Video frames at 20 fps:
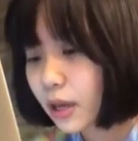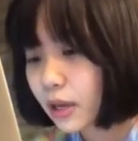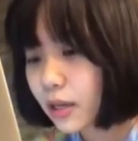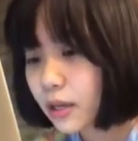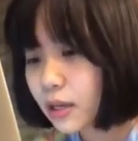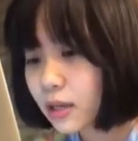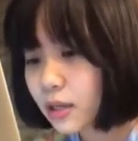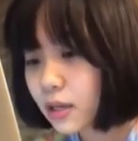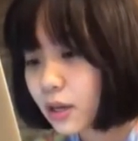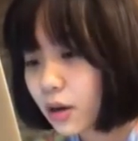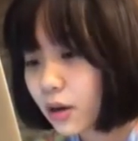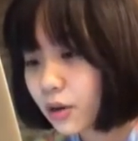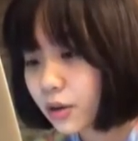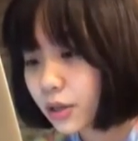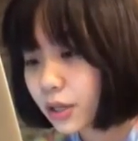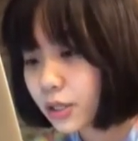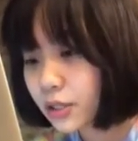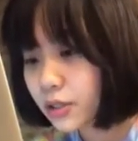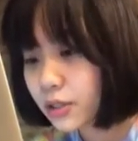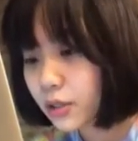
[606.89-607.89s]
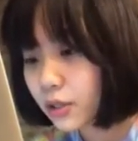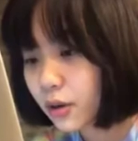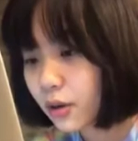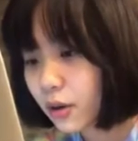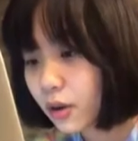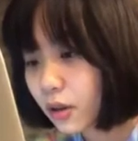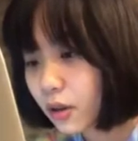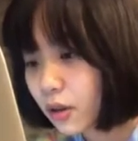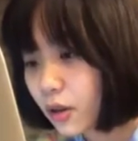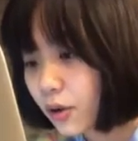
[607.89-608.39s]
and an occasional
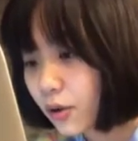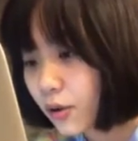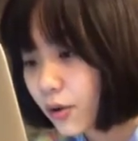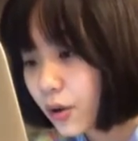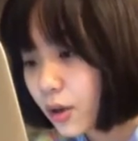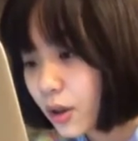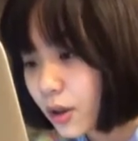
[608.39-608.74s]
hello,